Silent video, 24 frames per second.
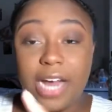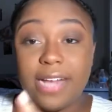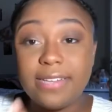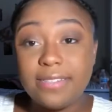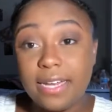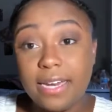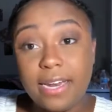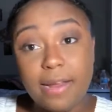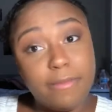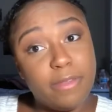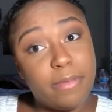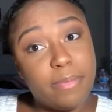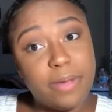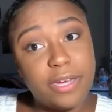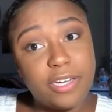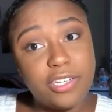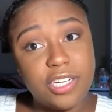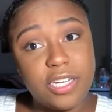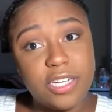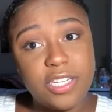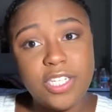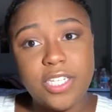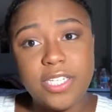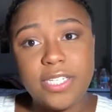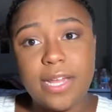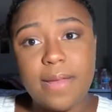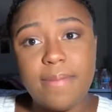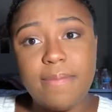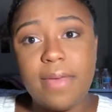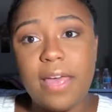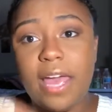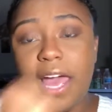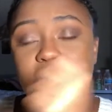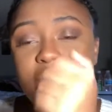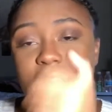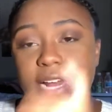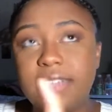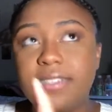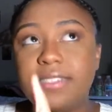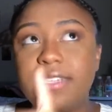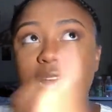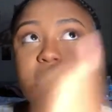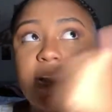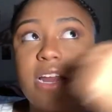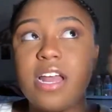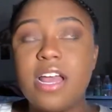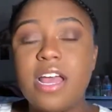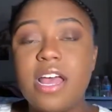I sent him the picture that she sent me, and I
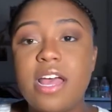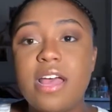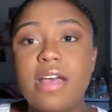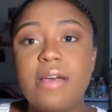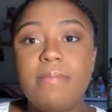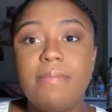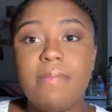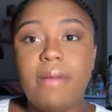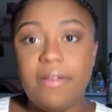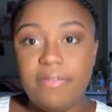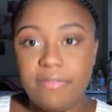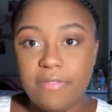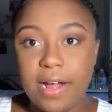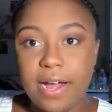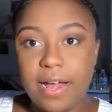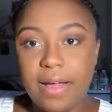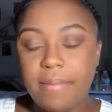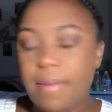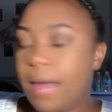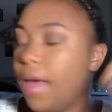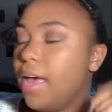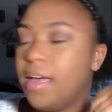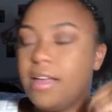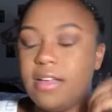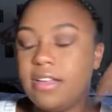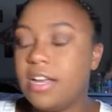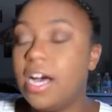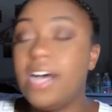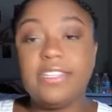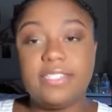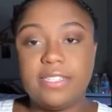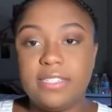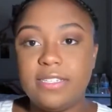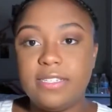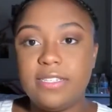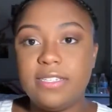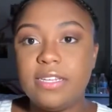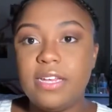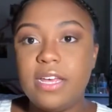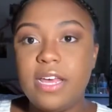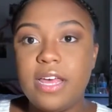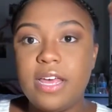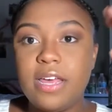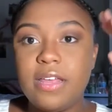sent my friend, my cousins,